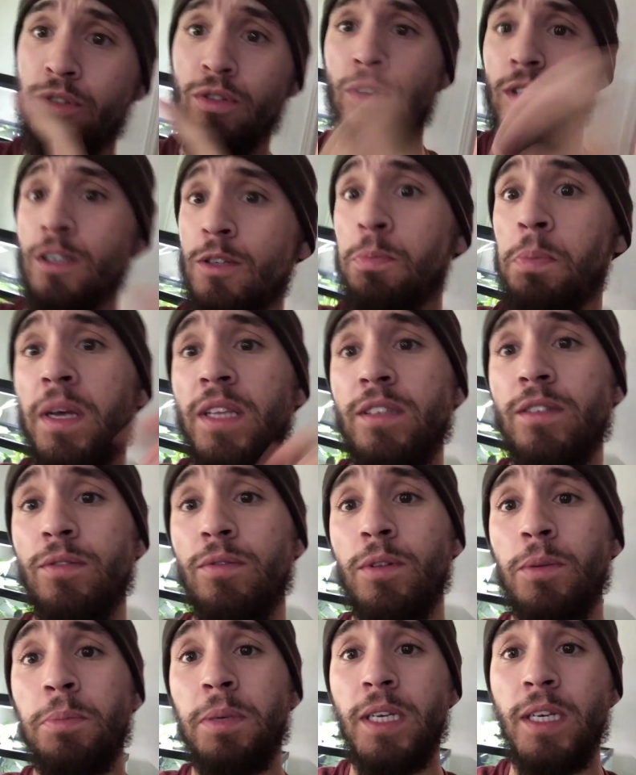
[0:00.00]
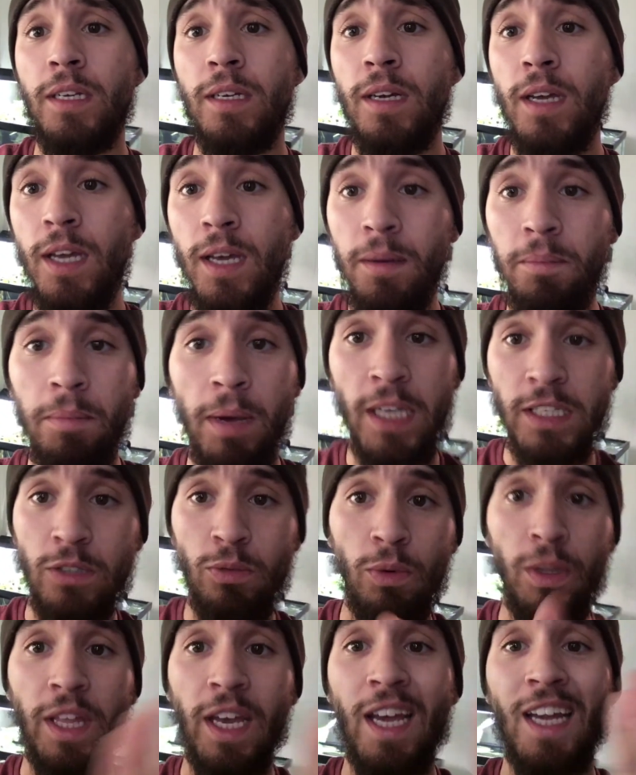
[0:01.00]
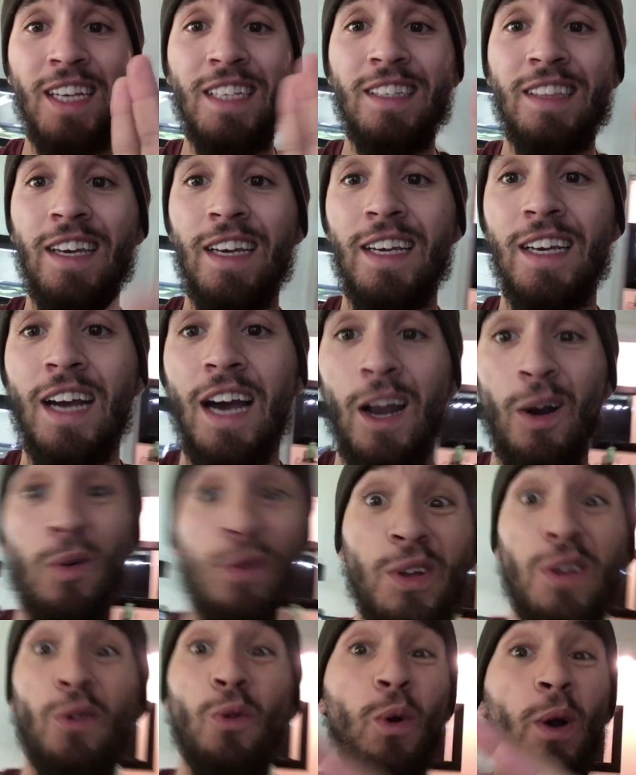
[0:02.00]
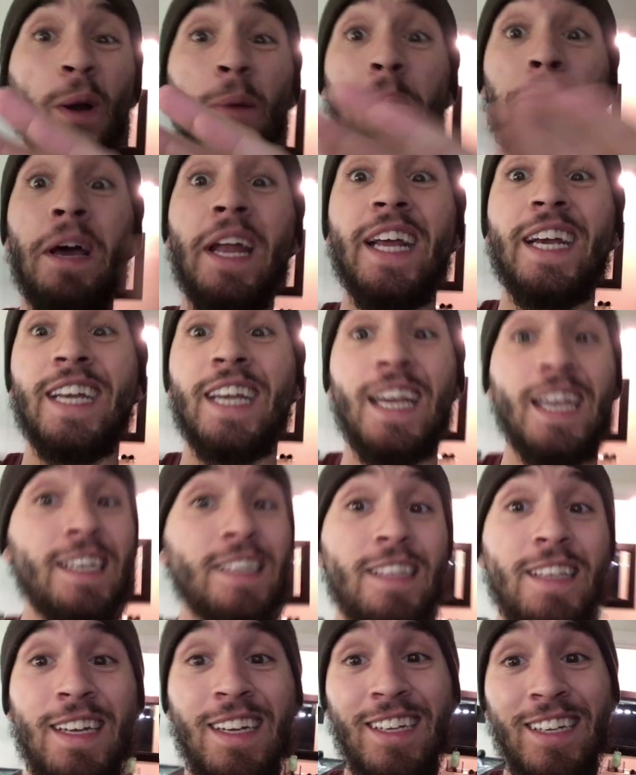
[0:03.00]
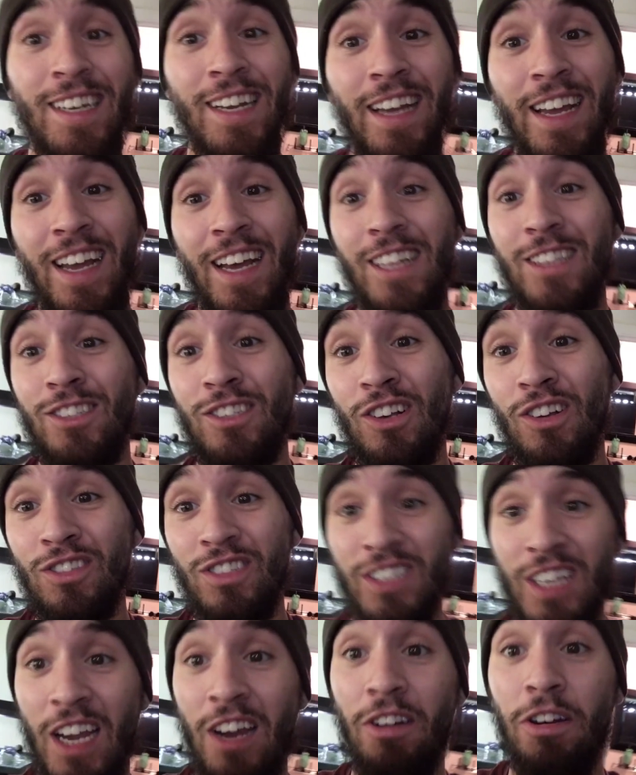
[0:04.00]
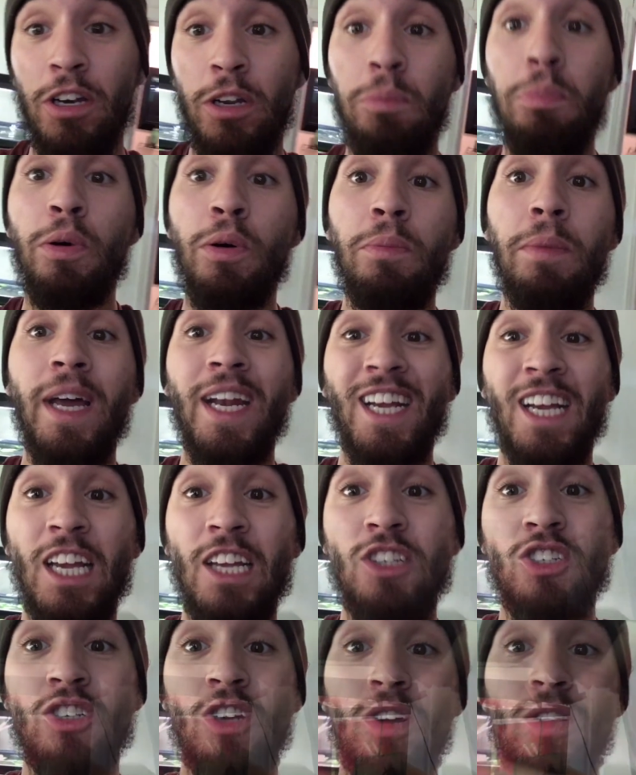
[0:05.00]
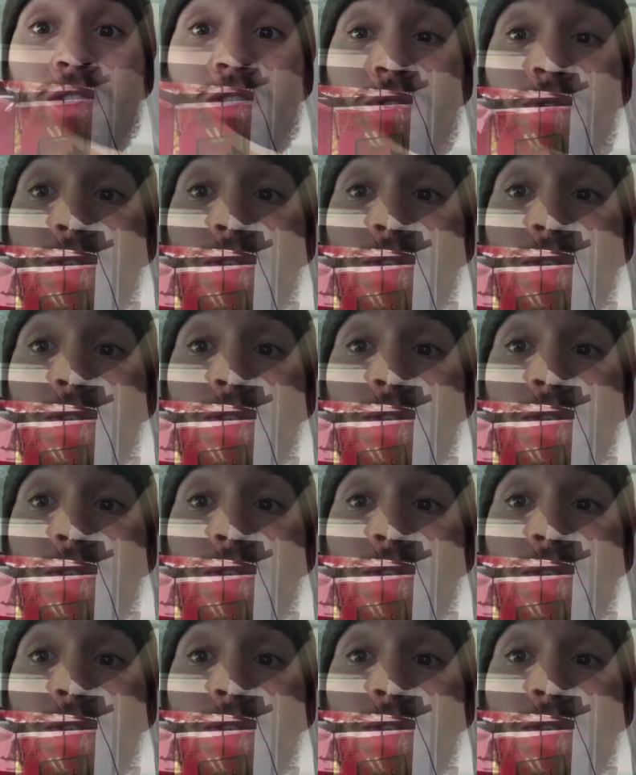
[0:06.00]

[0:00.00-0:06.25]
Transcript: Too expensive to be messing with anything. I don't even want to medicate. Like, it's so scary to put medication on this